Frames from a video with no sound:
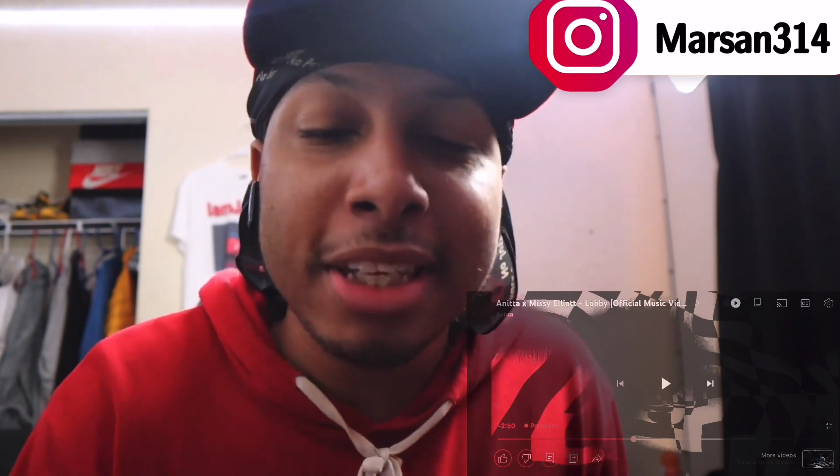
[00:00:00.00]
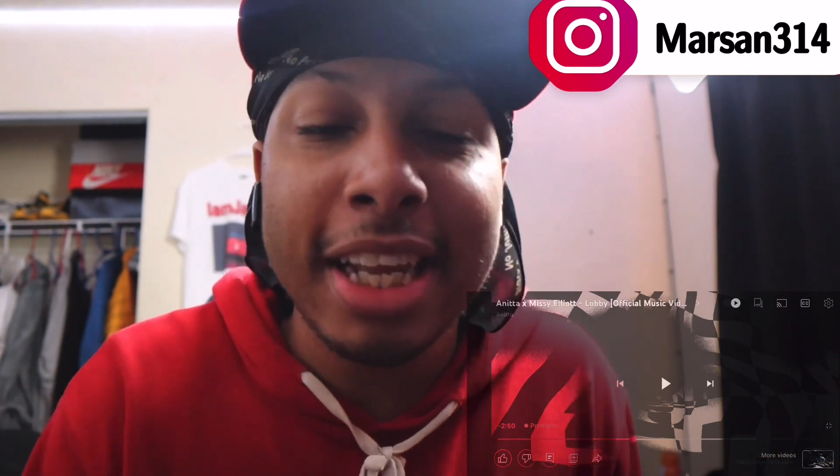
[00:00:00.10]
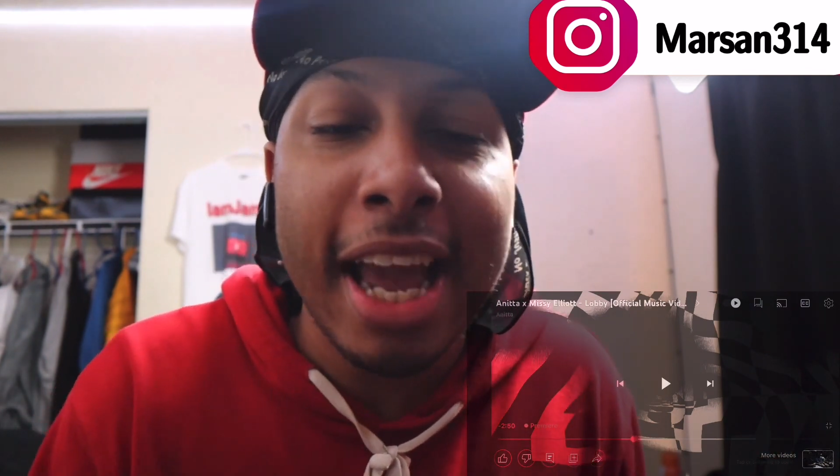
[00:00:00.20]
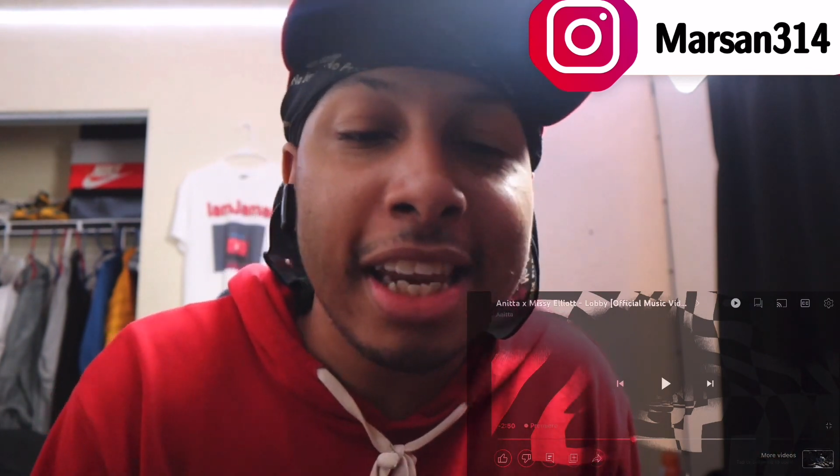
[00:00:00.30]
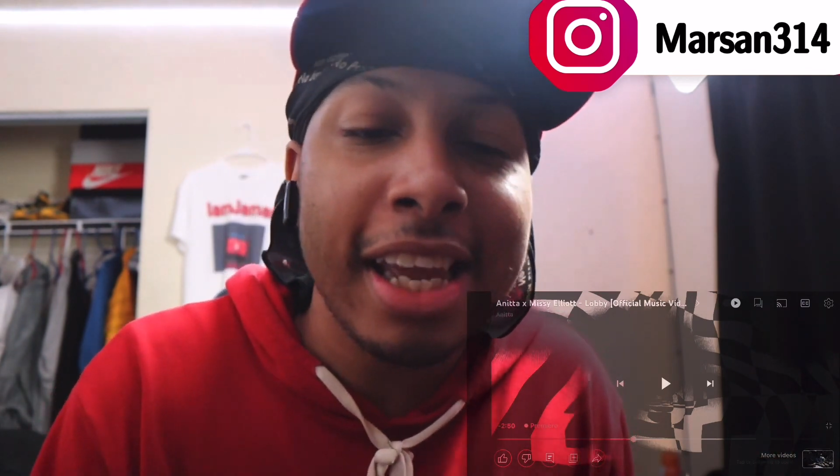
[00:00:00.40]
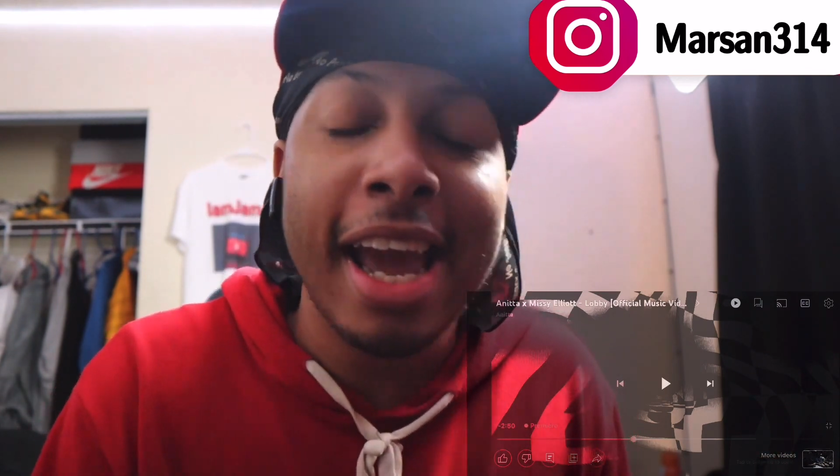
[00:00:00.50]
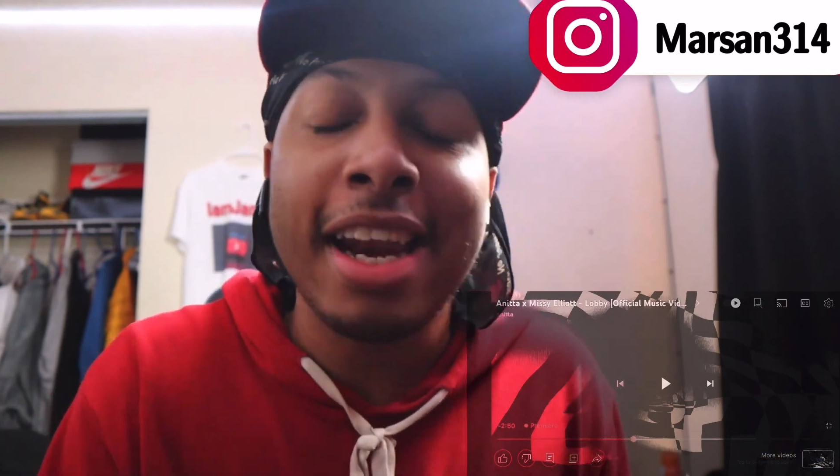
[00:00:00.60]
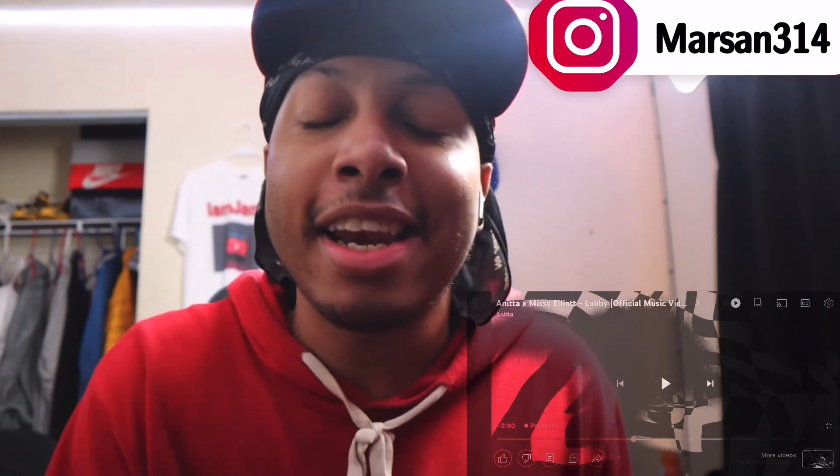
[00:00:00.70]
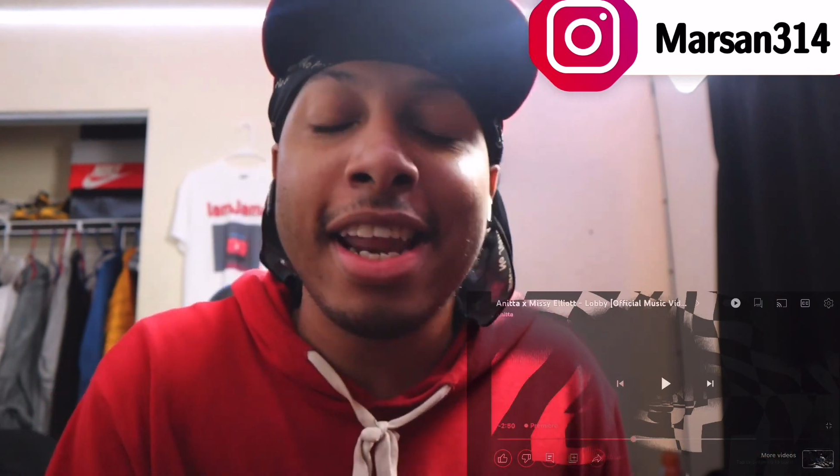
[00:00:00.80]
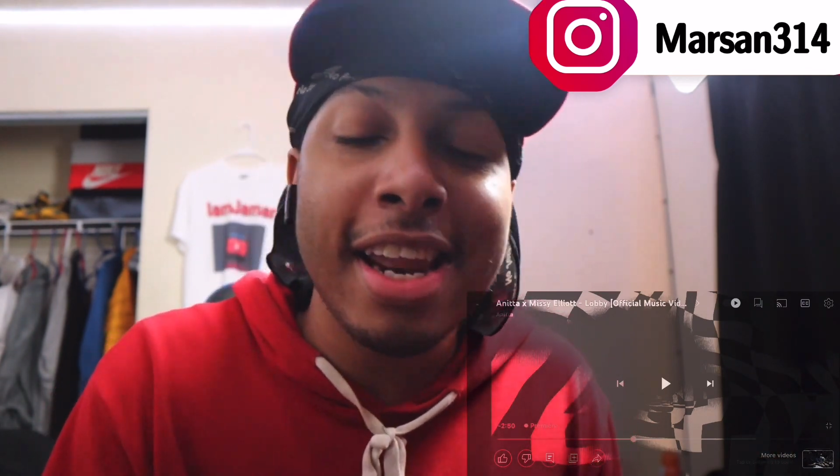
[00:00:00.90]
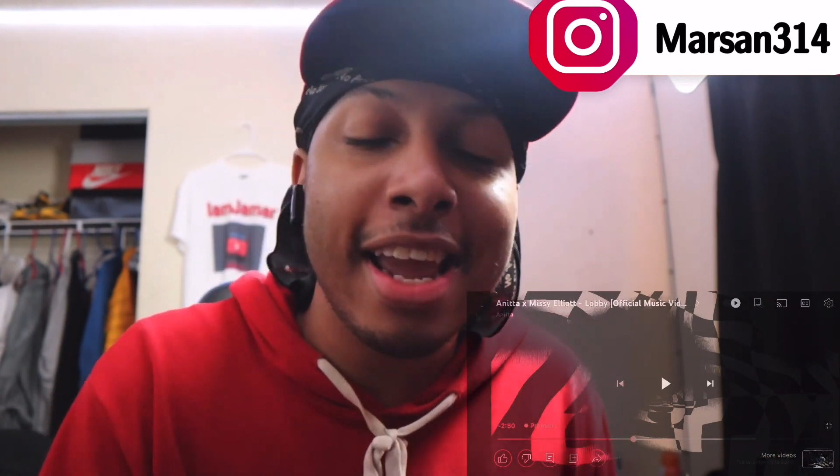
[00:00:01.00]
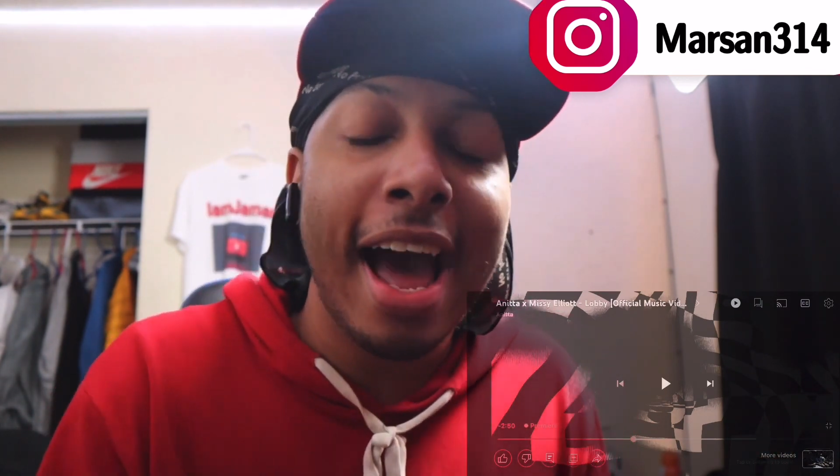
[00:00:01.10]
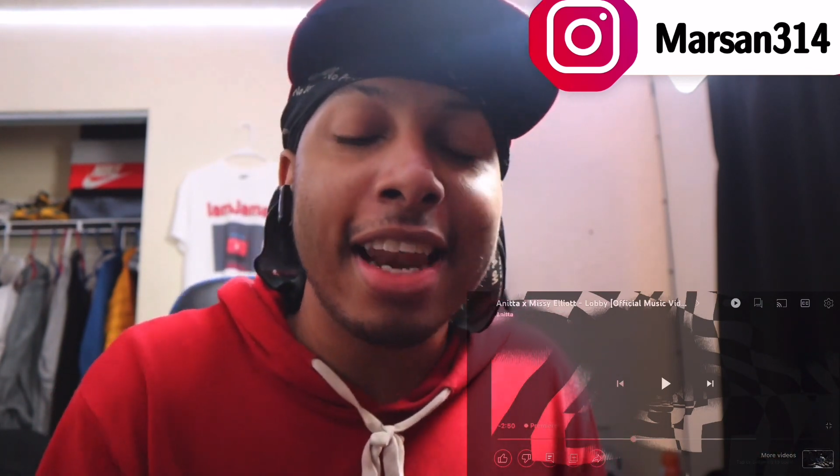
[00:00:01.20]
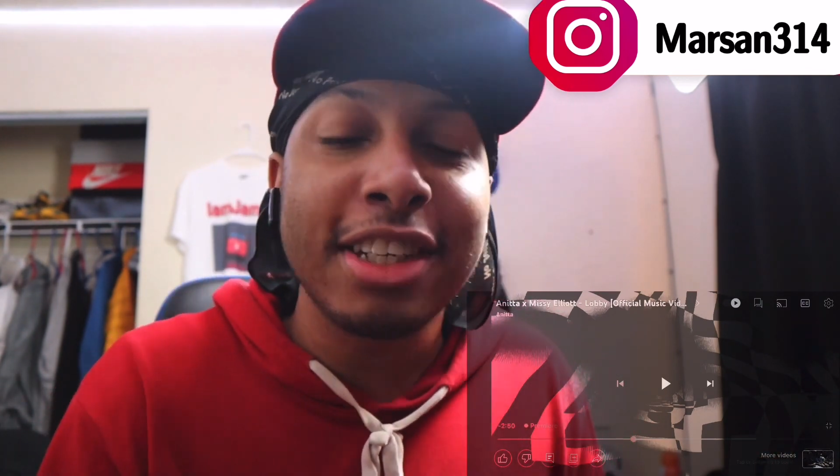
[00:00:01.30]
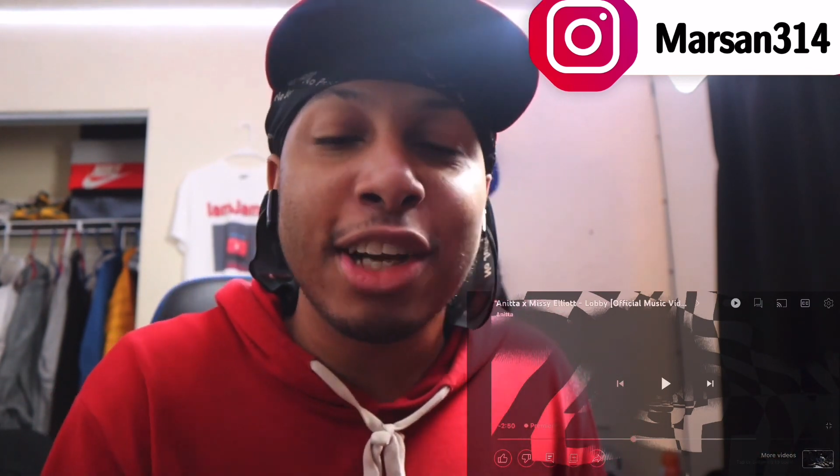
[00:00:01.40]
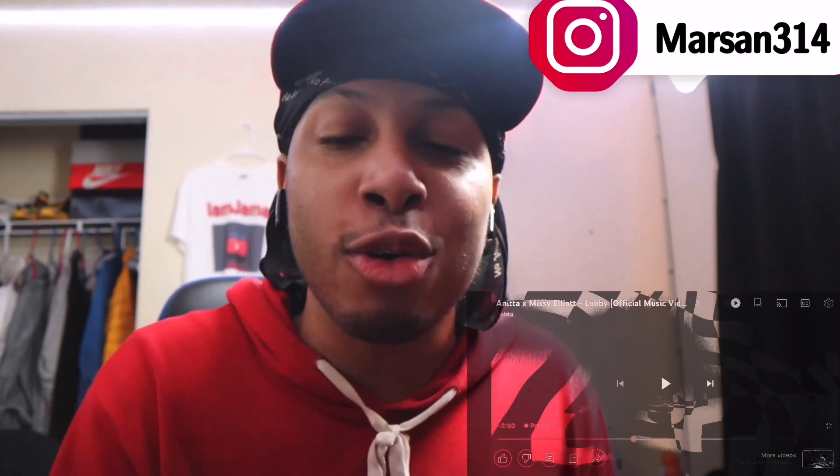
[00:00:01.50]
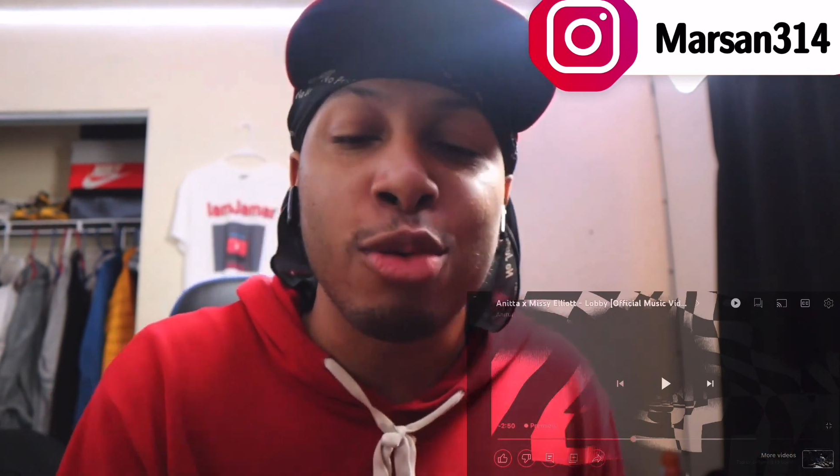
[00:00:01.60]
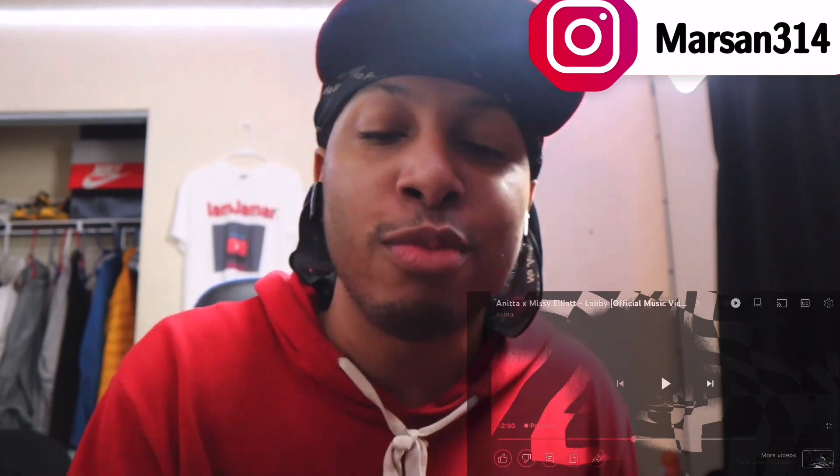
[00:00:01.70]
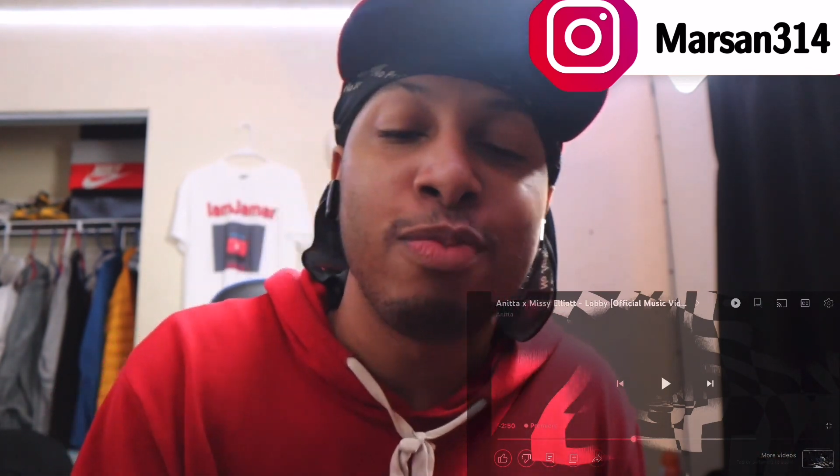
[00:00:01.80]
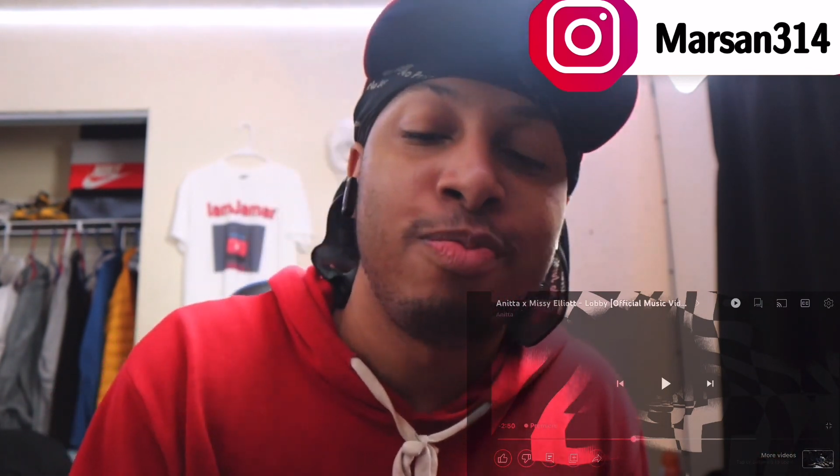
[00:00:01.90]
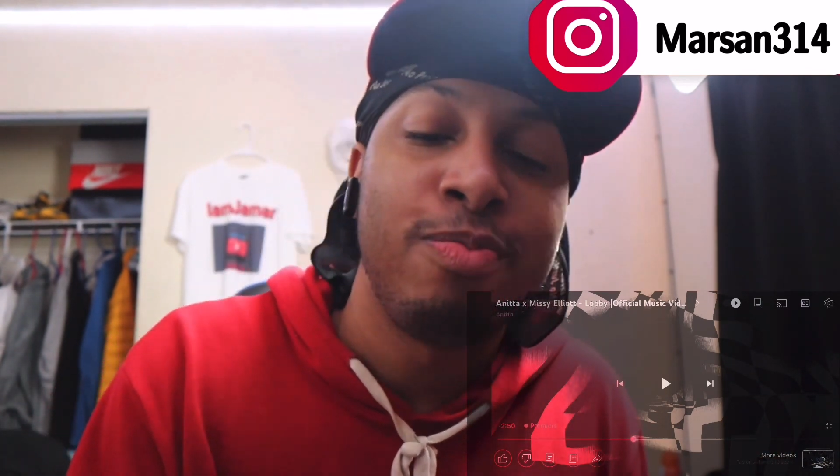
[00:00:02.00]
Missy Elliott and Anitta, y'all, let's go.